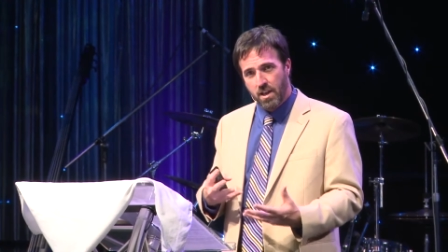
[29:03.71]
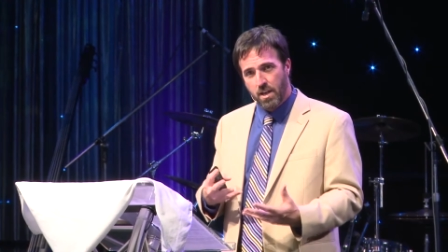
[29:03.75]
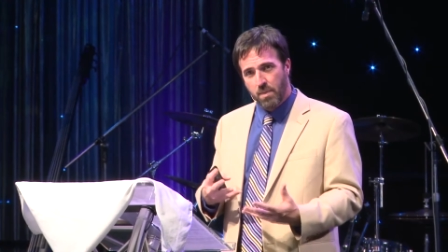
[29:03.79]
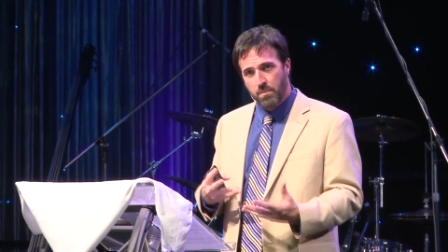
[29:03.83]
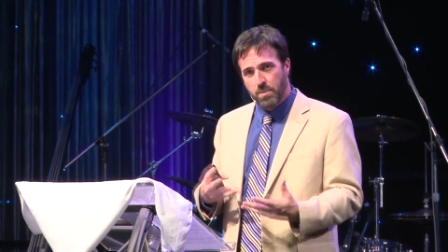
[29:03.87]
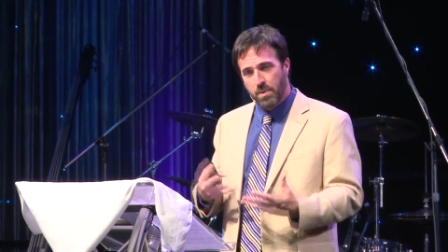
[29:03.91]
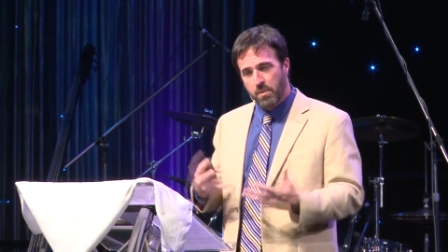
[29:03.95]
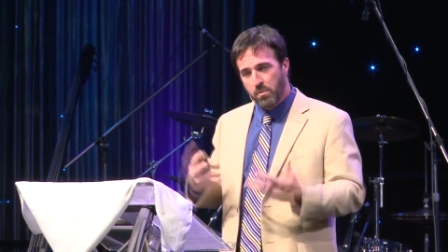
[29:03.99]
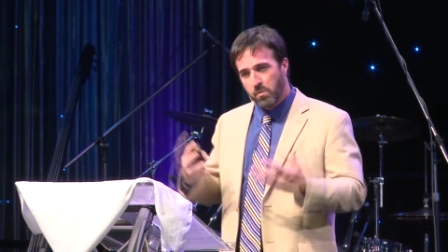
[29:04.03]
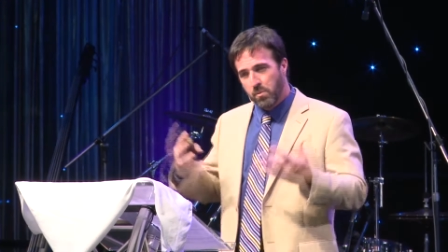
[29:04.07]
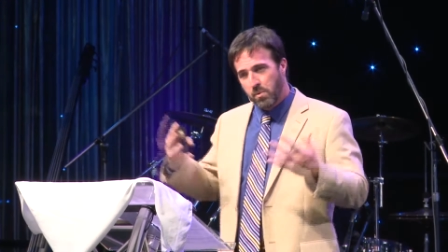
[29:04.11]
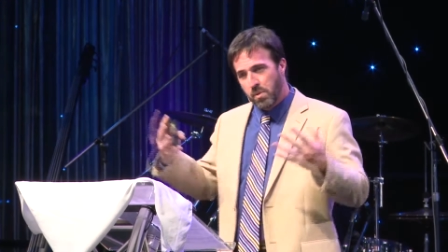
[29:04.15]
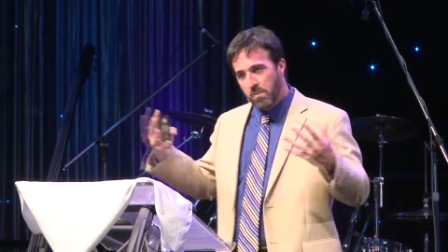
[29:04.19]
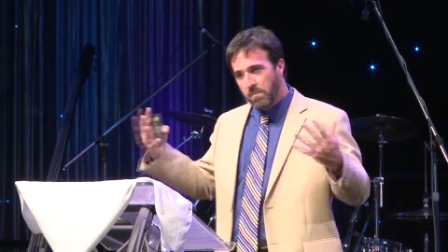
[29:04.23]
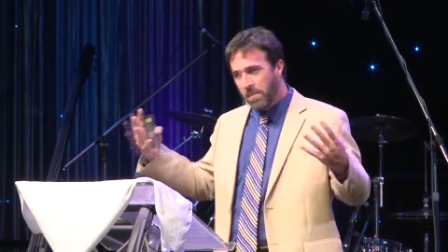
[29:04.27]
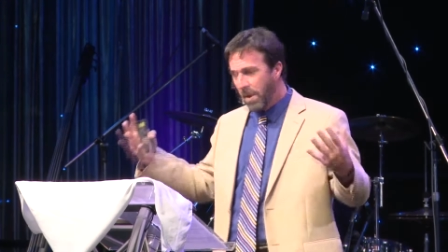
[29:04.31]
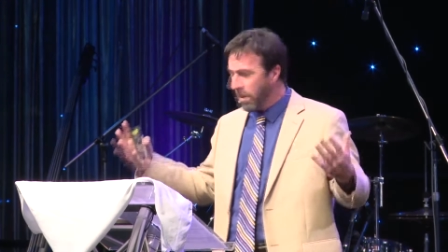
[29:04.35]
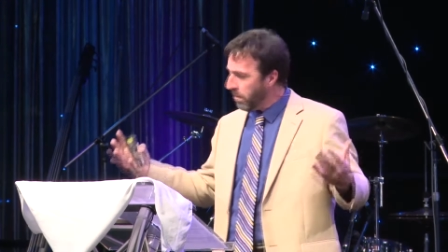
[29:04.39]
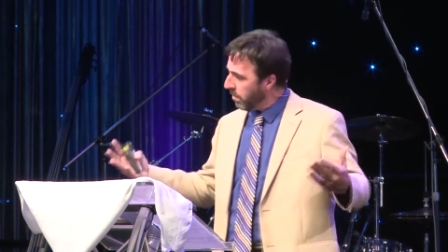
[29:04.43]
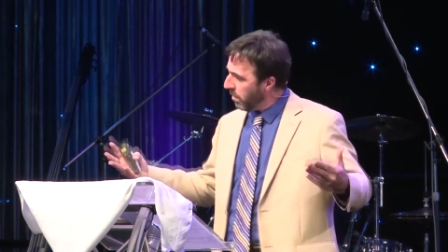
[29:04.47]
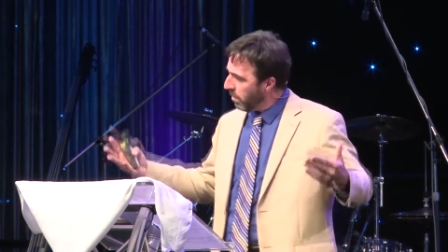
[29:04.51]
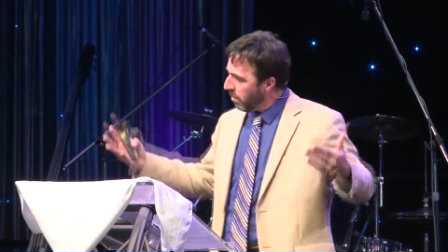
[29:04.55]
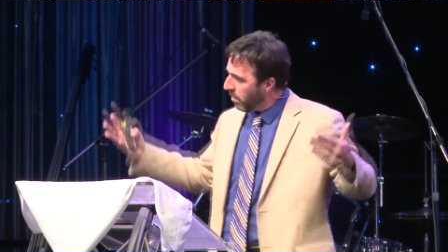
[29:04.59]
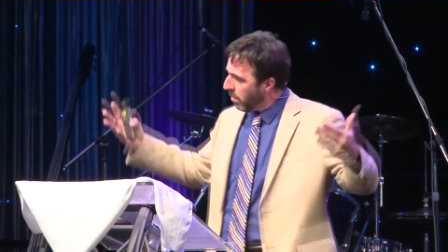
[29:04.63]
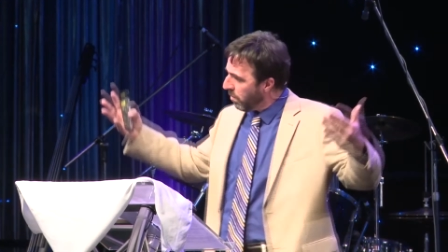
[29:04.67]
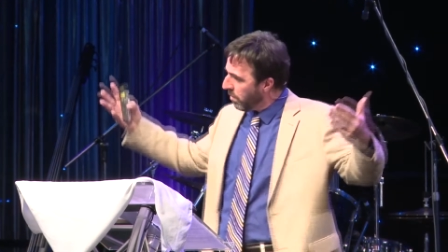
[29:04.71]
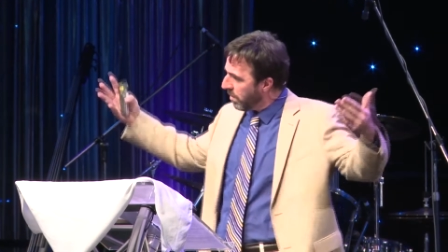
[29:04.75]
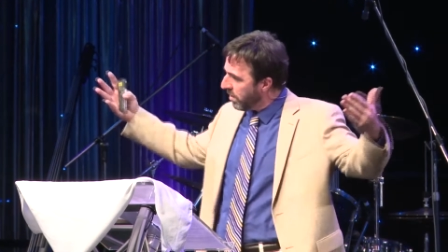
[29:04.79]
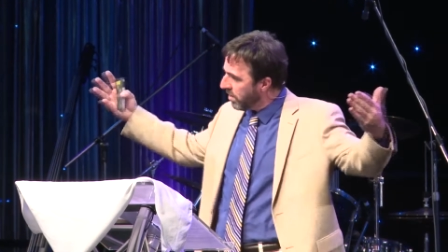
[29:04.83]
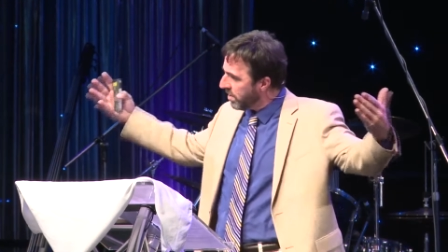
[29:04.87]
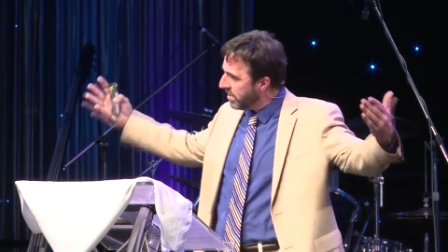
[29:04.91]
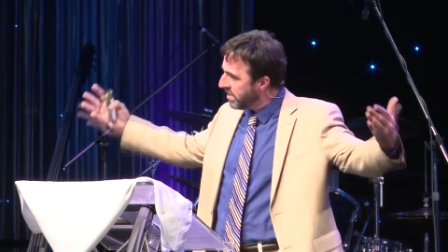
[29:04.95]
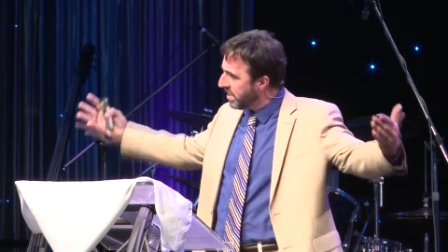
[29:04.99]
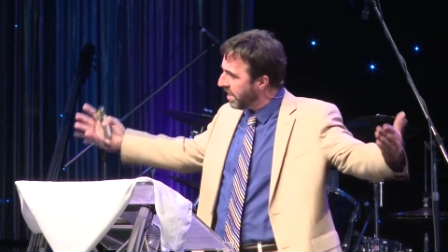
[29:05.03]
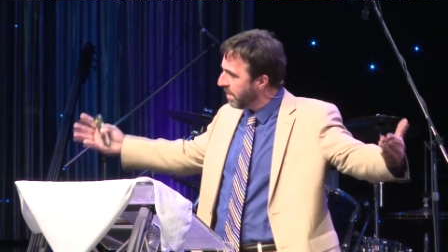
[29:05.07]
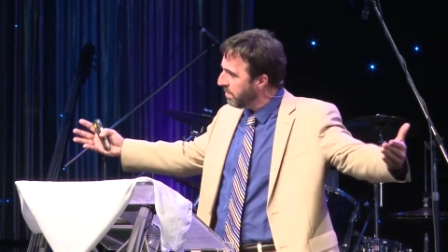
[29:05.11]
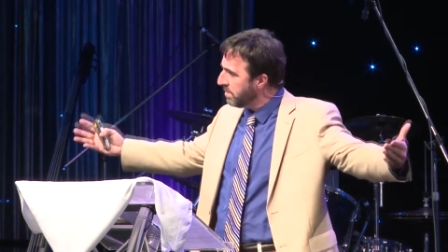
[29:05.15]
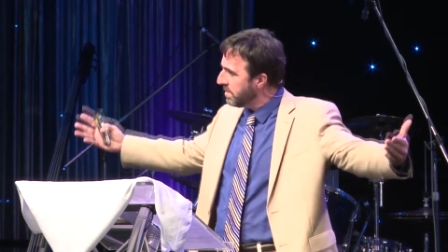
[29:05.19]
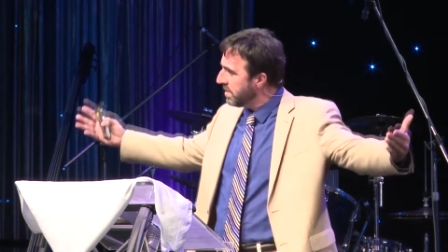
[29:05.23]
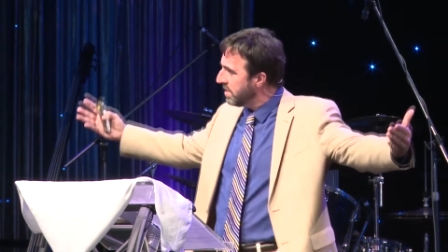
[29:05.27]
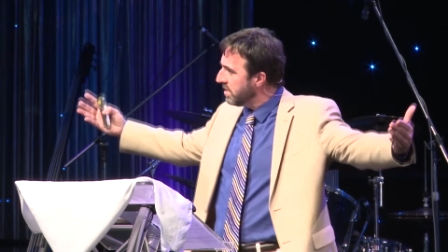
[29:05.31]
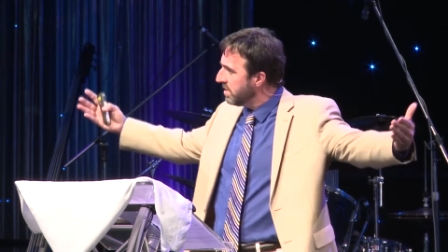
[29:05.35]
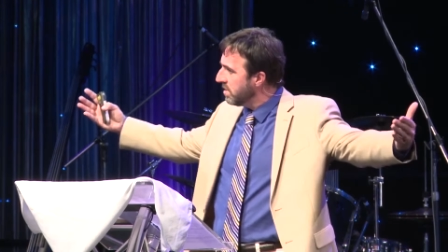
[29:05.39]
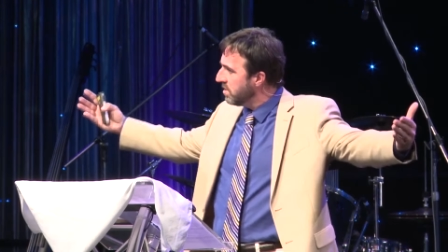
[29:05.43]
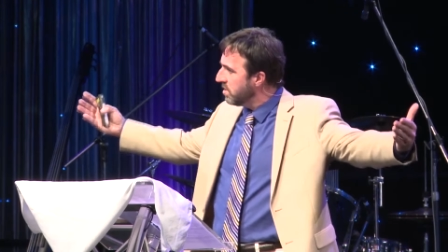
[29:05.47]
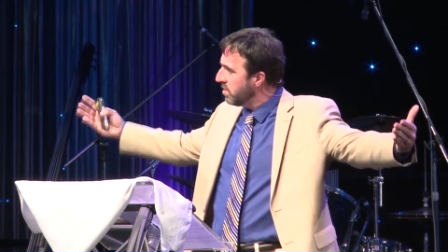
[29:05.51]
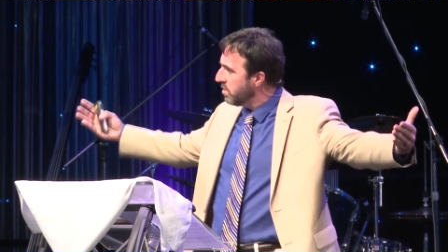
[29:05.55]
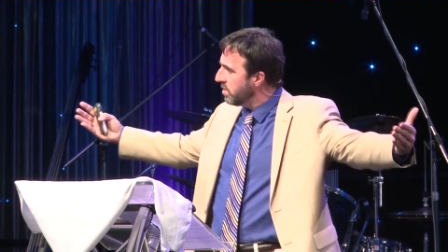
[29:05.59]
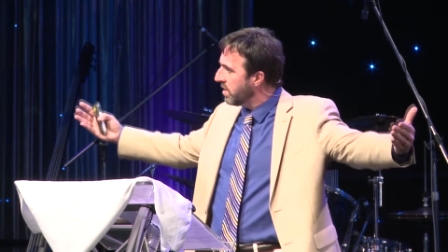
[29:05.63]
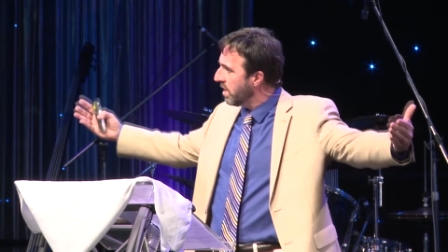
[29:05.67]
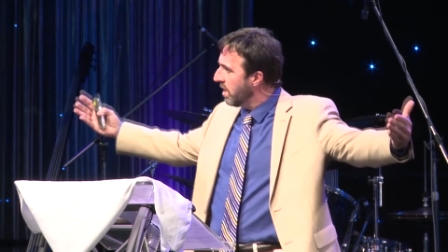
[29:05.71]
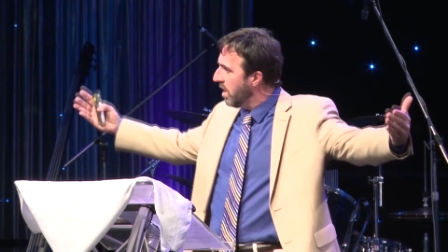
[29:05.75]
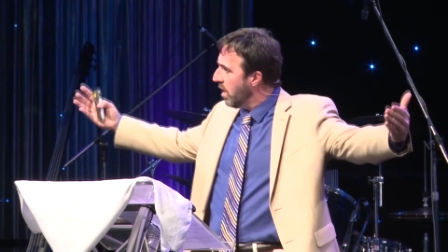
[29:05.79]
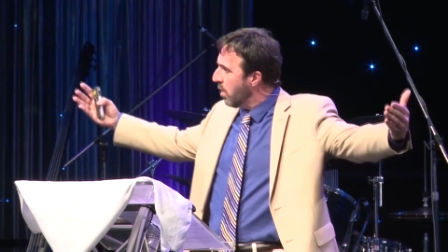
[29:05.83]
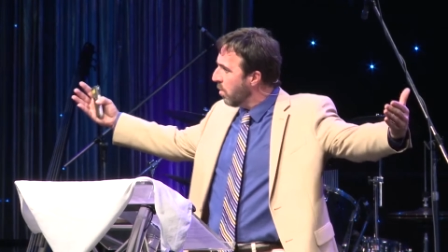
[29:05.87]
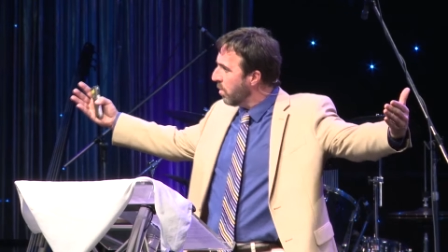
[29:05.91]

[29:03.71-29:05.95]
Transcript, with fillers: But remember what we're attempting to do here.